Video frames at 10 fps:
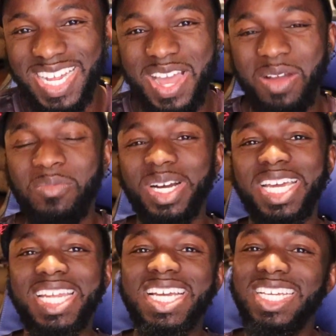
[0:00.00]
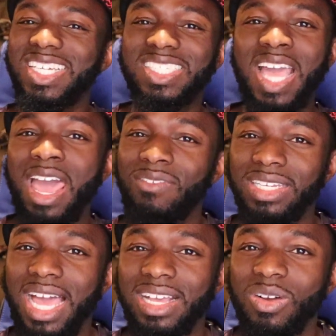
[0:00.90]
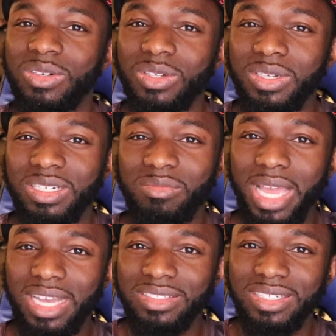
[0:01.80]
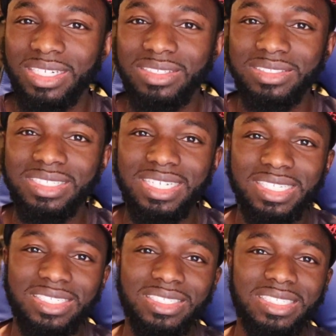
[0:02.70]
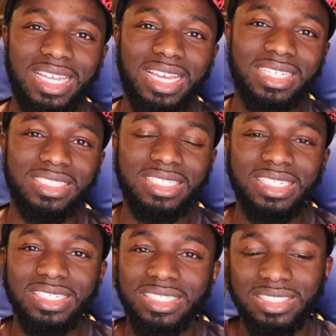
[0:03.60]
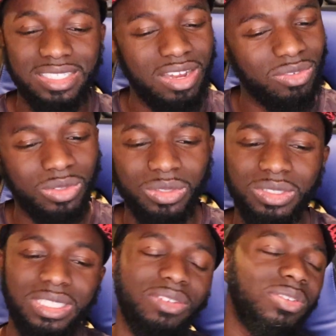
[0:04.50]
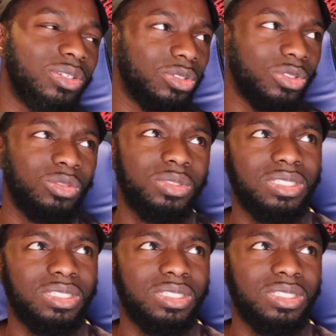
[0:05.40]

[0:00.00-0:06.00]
But there's kind of a lot going on in the background. There's like several different groups.